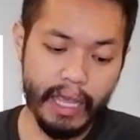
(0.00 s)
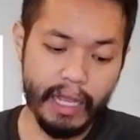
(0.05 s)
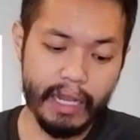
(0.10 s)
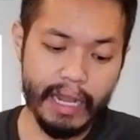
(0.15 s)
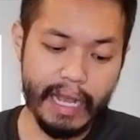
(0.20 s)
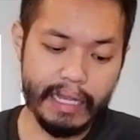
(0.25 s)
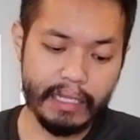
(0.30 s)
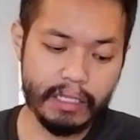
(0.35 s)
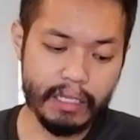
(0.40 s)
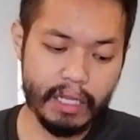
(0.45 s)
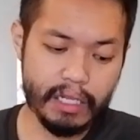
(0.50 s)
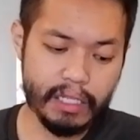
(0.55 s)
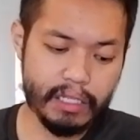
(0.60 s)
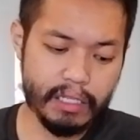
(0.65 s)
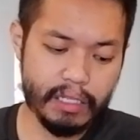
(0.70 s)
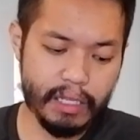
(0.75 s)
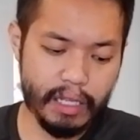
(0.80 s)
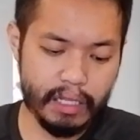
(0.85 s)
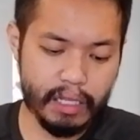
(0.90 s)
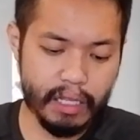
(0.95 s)
and as
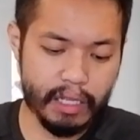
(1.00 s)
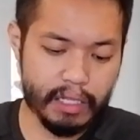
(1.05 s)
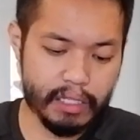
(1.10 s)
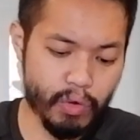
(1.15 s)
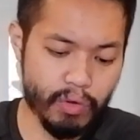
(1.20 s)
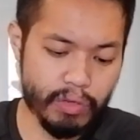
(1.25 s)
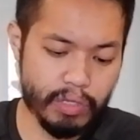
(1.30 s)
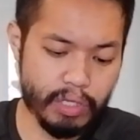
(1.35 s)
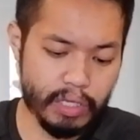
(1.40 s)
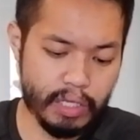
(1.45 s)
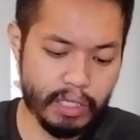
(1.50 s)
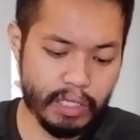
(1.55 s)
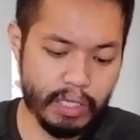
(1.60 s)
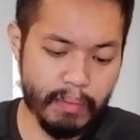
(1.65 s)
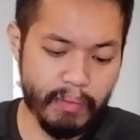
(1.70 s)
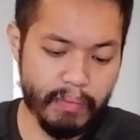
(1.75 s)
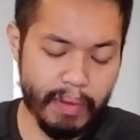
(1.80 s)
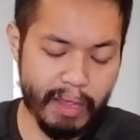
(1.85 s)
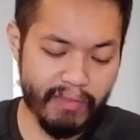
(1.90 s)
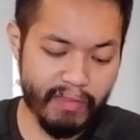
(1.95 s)
such, it shows in
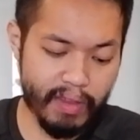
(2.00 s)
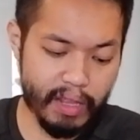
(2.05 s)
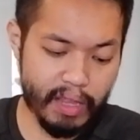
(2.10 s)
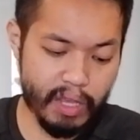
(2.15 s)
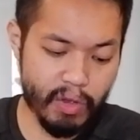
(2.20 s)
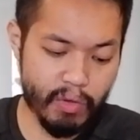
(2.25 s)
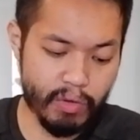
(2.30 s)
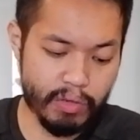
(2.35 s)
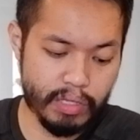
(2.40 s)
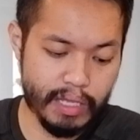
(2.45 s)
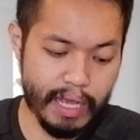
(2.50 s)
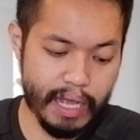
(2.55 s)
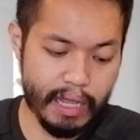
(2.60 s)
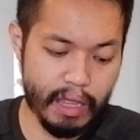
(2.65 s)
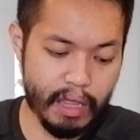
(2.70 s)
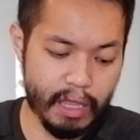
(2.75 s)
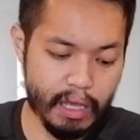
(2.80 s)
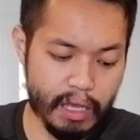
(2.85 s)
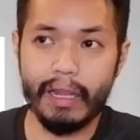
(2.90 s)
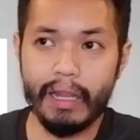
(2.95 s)
some of my videos
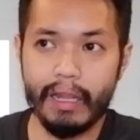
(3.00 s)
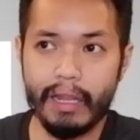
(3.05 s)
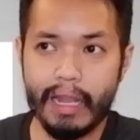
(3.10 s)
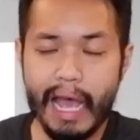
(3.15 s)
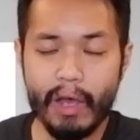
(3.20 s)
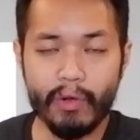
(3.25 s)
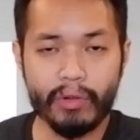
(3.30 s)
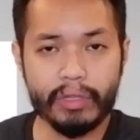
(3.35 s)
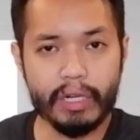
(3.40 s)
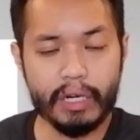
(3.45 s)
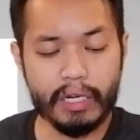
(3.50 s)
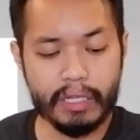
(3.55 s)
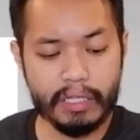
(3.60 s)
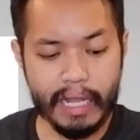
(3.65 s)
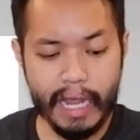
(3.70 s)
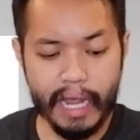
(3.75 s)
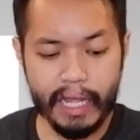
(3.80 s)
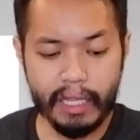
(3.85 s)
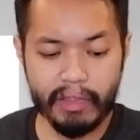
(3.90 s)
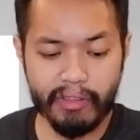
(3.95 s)
that the outer
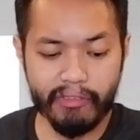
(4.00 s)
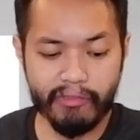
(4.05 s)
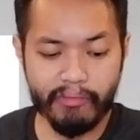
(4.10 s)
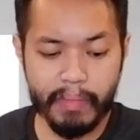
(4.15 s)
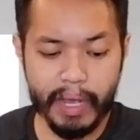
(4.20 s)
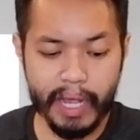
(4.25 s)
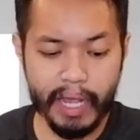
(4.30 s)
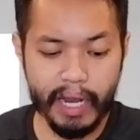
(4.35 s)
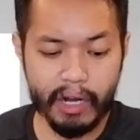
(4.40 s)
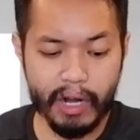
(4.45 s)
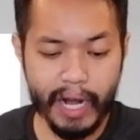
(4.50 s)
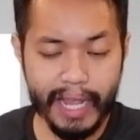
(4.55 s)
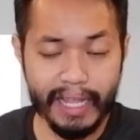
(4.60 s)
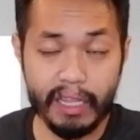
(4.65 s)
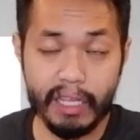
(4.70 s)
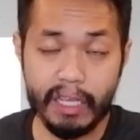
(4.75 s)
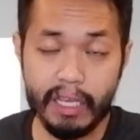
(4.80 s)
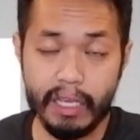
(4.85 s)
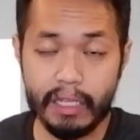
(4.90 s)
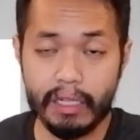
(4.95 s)
side of my
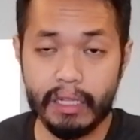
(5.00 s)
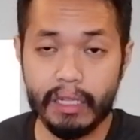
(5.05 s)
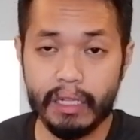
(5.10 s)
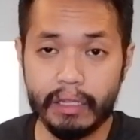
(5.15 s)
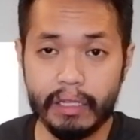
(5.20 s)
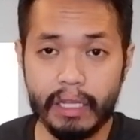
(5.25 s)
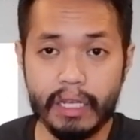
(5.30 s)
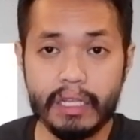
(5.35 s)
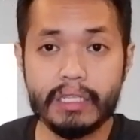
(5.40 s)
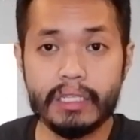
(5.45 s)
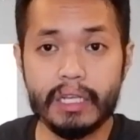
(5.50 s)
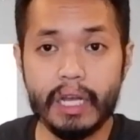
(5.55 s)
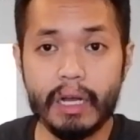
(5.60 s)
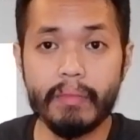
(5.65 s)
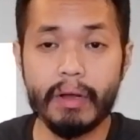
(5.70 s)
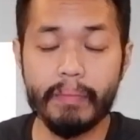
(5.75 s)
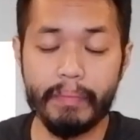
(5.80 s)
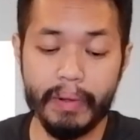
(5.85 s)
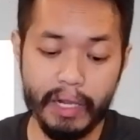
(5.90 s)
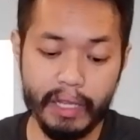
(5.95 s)
right heel does
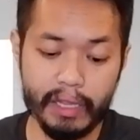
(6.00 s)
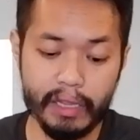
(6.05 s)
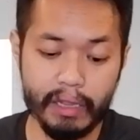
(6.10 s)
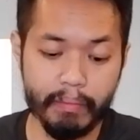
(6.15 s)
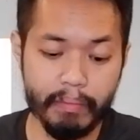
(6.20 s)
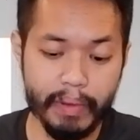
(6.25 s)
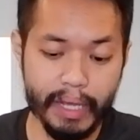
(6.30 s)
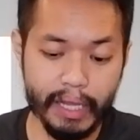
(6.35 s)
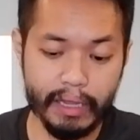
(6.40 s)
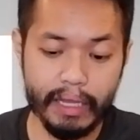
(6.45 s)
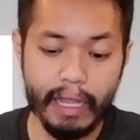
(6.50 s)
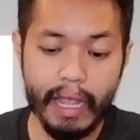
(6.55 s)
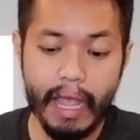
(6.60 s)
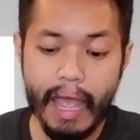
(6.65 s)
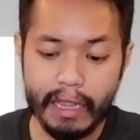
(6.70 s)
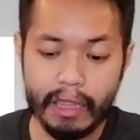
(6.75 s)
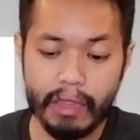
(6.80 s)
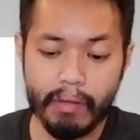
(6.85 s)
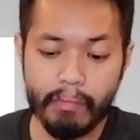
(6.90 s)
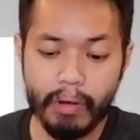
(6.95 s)
come up a little bit
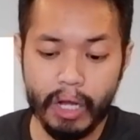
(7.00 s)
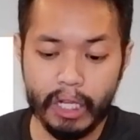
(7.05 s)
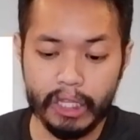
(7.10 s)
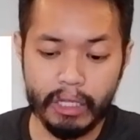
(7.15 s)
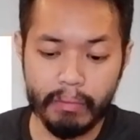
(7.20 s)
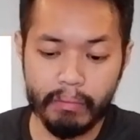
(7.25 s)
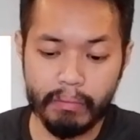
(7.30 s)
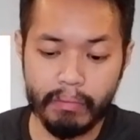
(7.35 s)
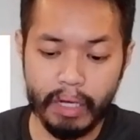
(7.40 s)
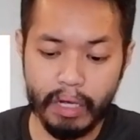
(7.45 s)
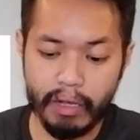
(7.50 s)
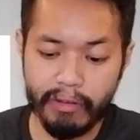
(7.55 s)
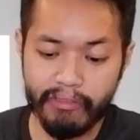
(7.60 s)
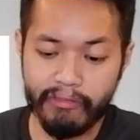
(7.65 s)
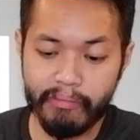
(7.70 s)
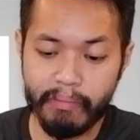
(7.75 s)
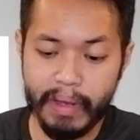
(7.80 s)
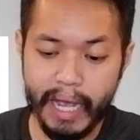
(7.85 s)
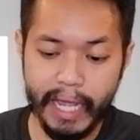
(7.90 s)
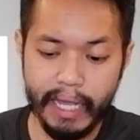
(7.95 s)
at the bottom
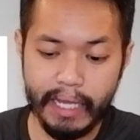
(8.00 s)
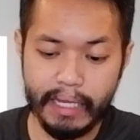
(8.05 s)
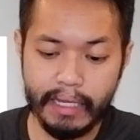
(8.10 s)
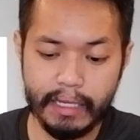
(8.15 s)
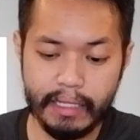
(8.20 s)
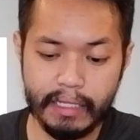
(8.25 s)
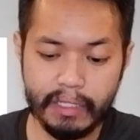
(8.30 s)
of my